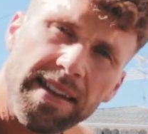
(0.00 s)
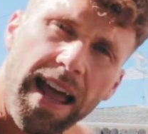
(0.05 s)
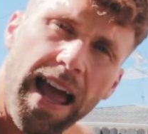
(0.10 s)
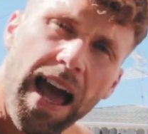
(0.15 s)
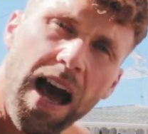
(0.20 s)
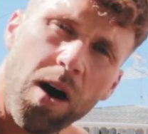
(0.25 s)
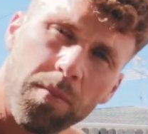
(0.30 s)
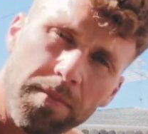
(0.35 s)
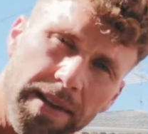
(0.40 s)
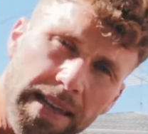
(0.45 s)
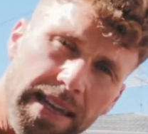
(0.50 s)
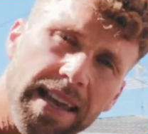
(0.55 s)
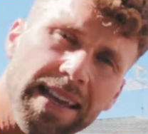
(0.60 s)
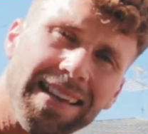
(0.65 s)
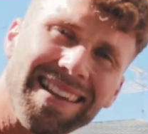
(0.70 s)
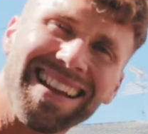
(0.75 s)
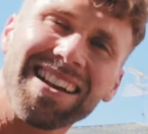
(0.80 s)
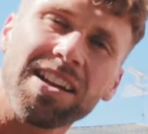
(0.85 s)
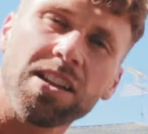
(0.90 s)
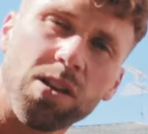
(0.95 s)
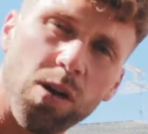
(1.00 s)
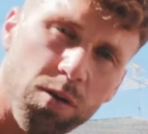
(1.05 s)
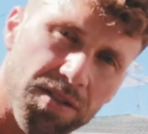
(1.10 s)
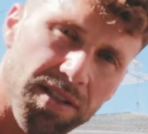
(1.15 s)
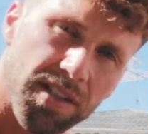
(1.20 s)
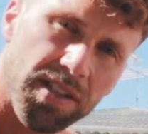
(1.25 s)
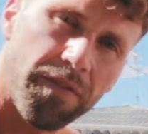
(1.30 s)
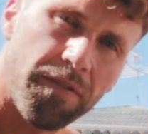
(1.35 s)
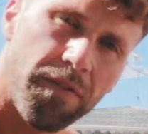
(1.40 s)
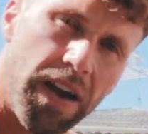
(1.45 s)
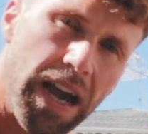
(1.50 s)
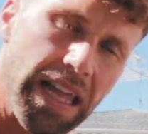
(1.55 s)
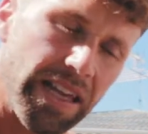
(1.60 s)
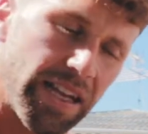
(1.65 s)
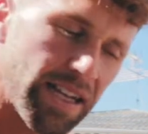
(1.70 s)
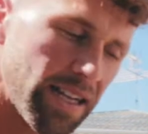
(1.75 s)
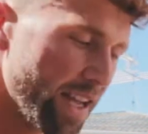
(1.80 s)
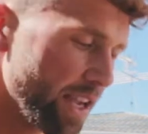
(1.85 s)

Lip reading: to help me get closer to failure.